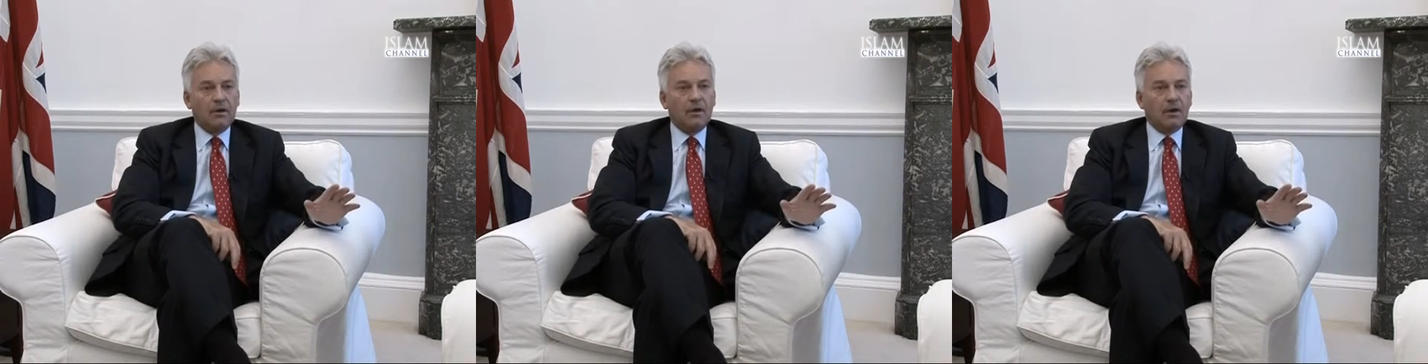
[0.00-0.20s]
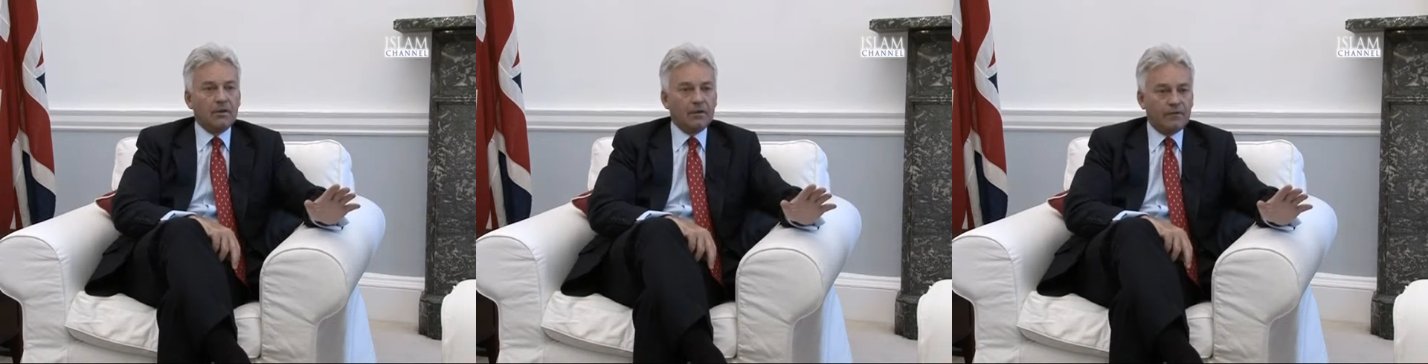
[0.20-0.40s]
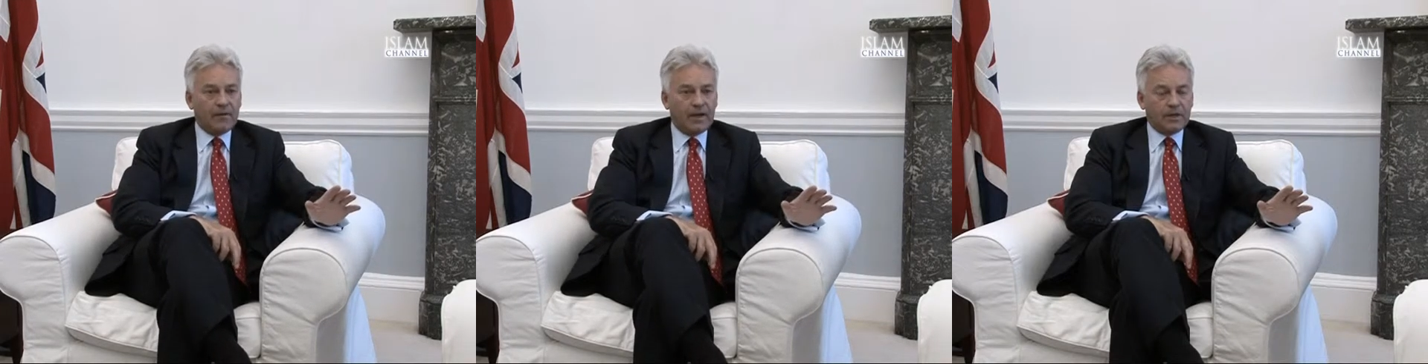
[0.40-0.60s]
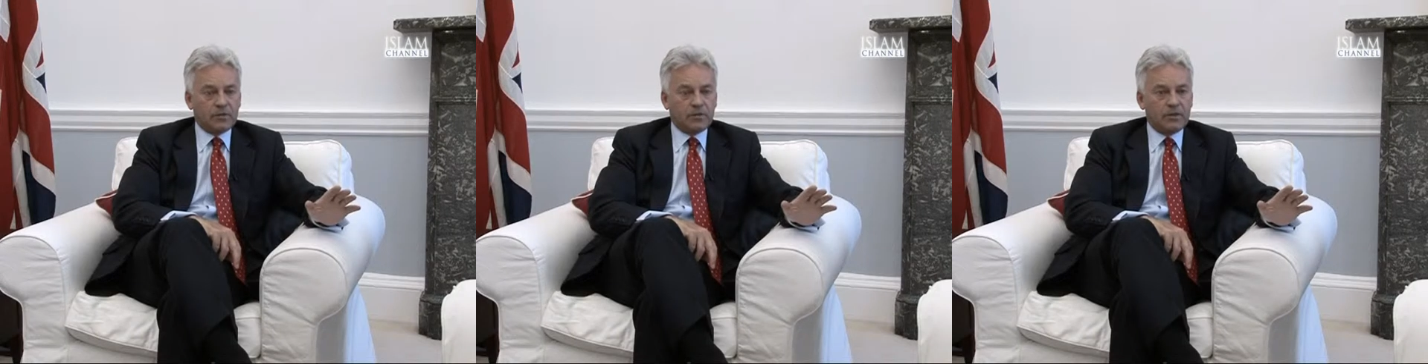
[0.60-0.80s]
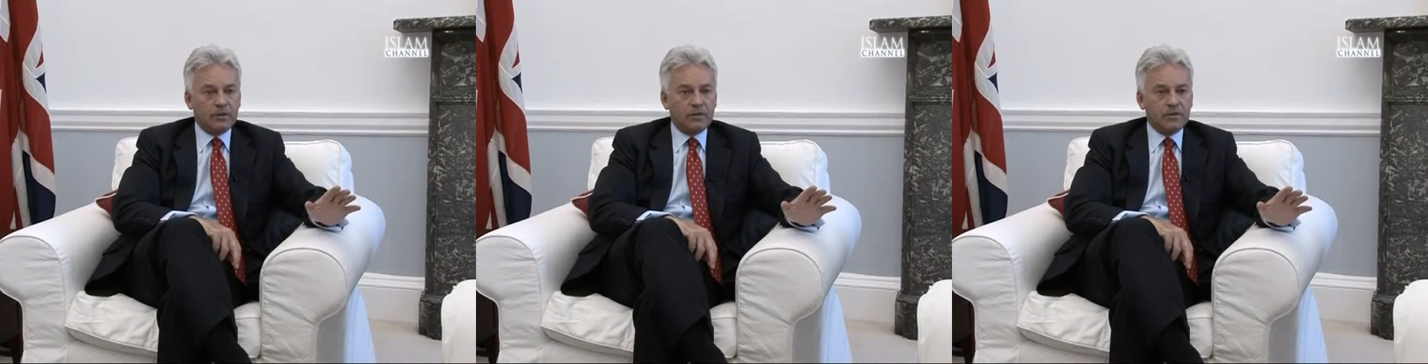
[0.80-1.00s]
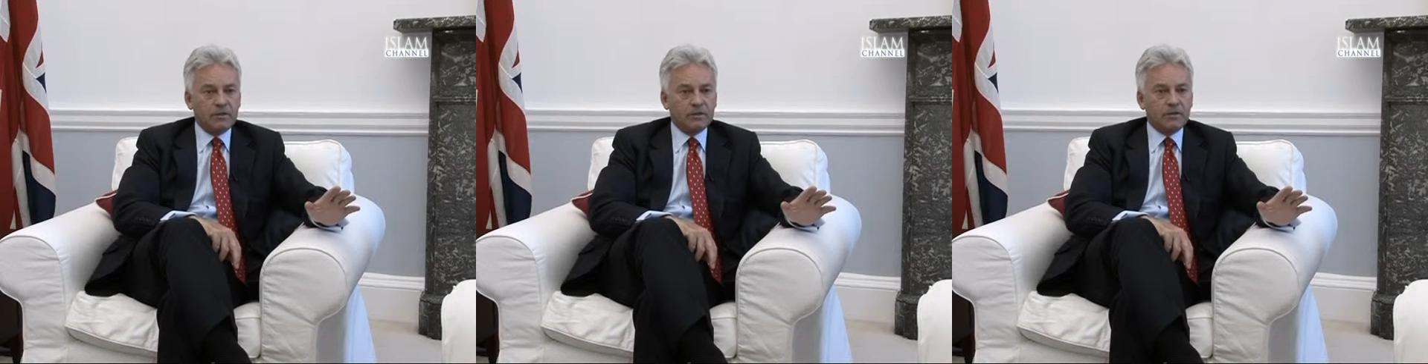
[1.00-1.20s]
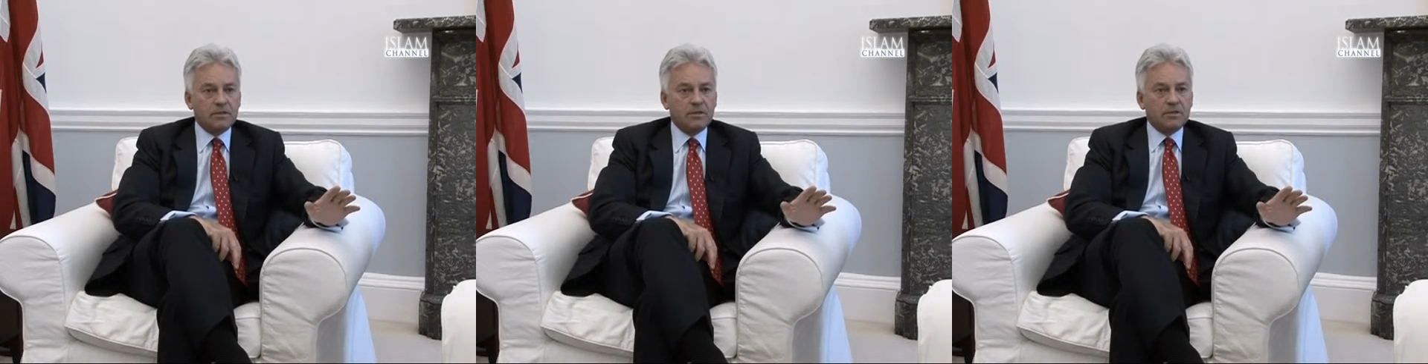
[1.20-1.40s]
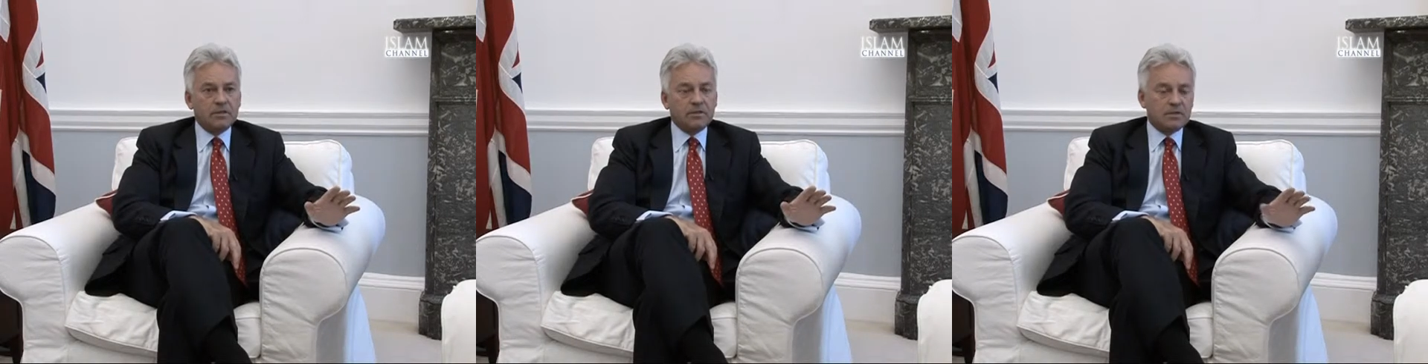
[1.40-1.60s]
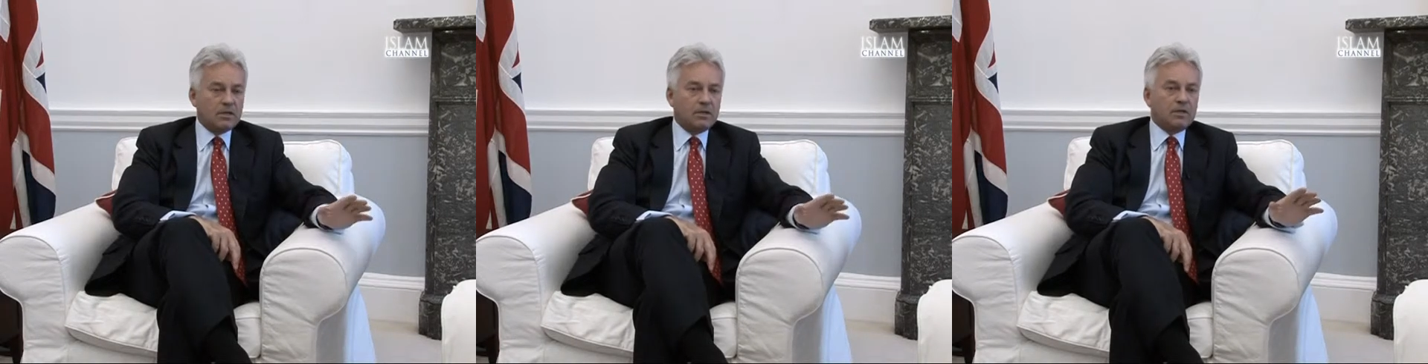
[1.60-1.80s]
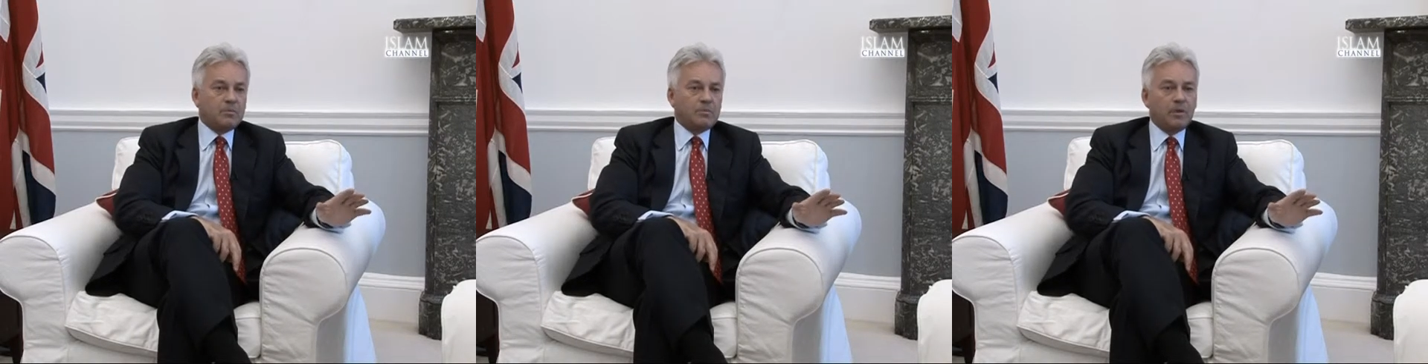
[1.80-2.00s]
Other factory owners
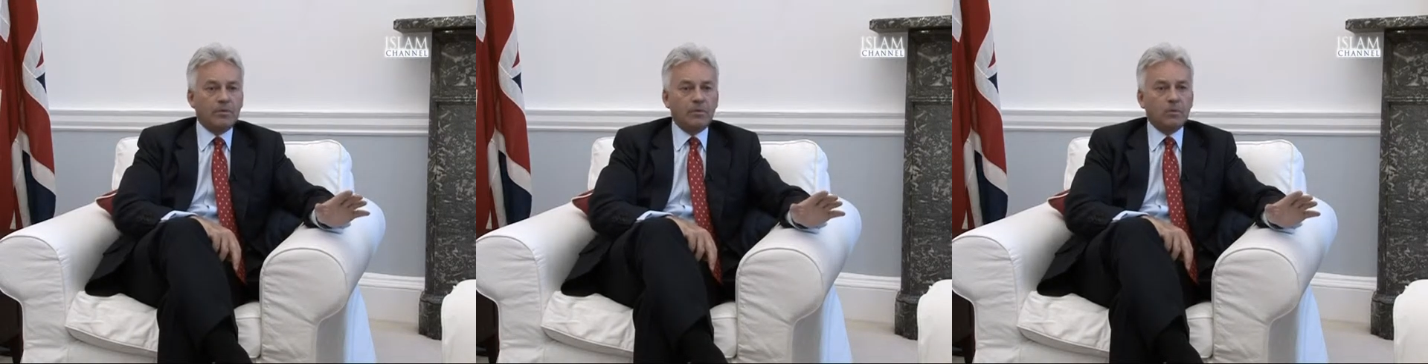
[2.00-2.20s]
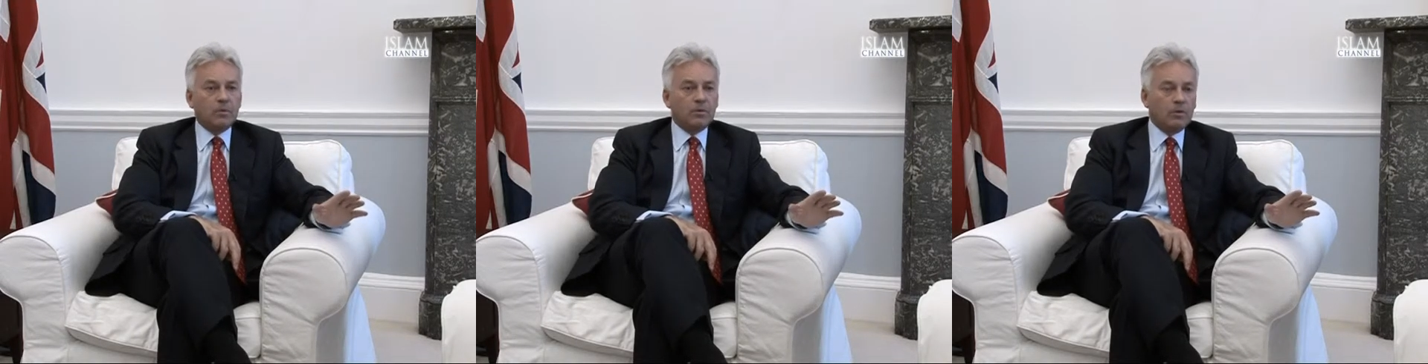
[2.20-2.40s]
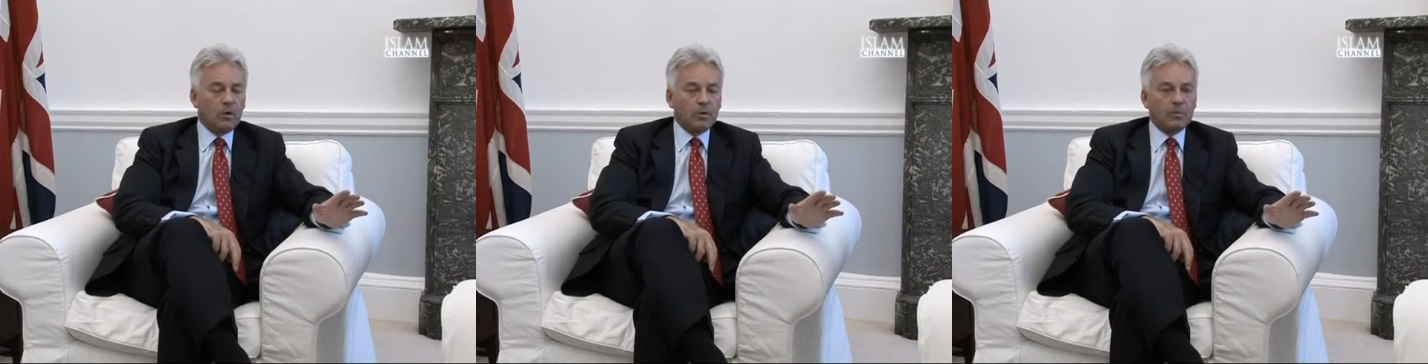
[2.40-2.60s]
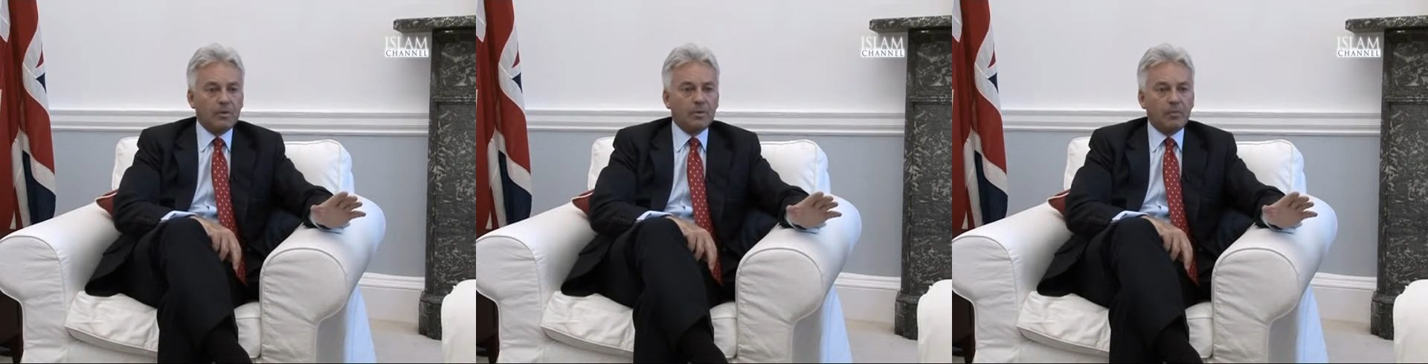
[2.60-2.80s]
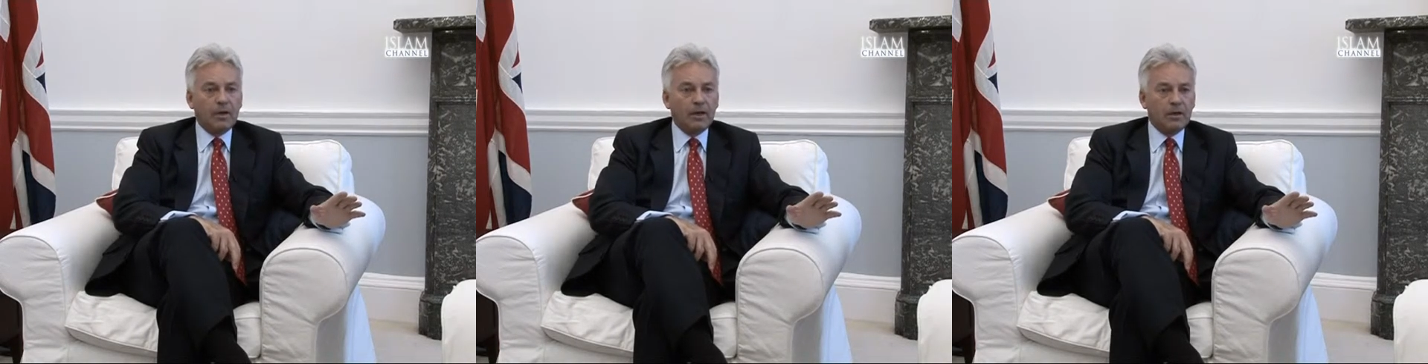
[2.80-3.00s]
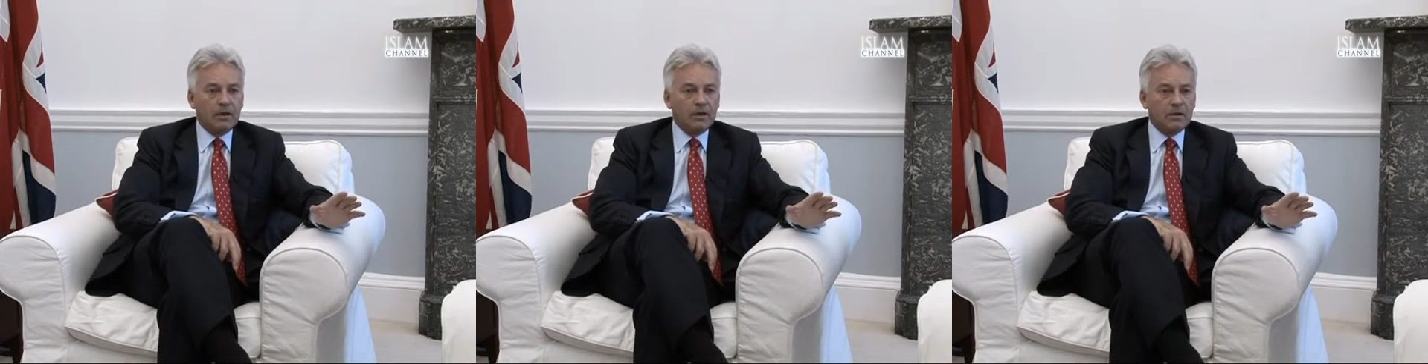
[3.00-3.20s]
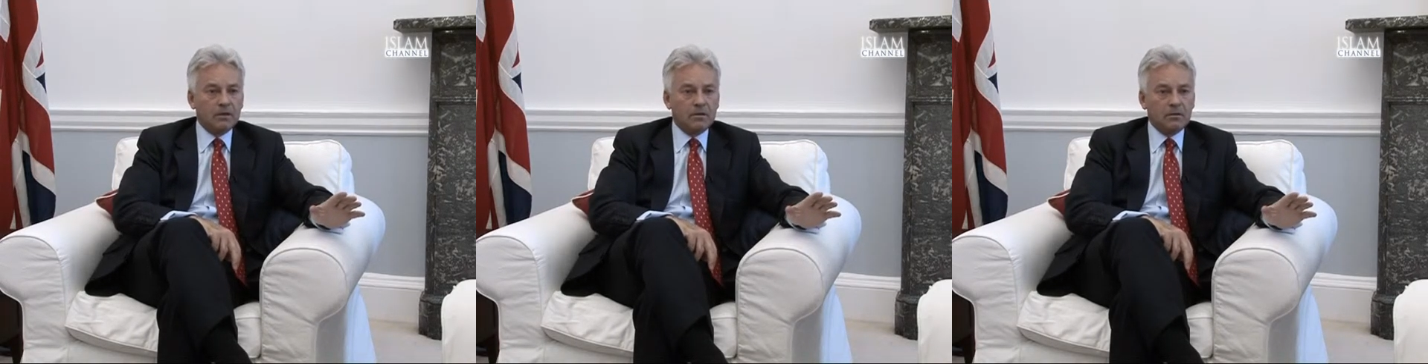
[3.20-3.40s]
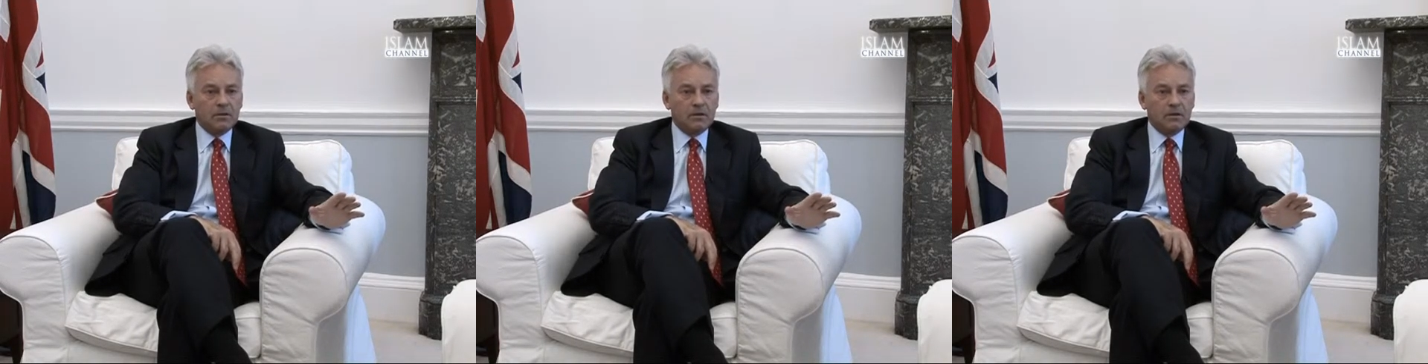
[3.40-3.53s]
said people will not be paid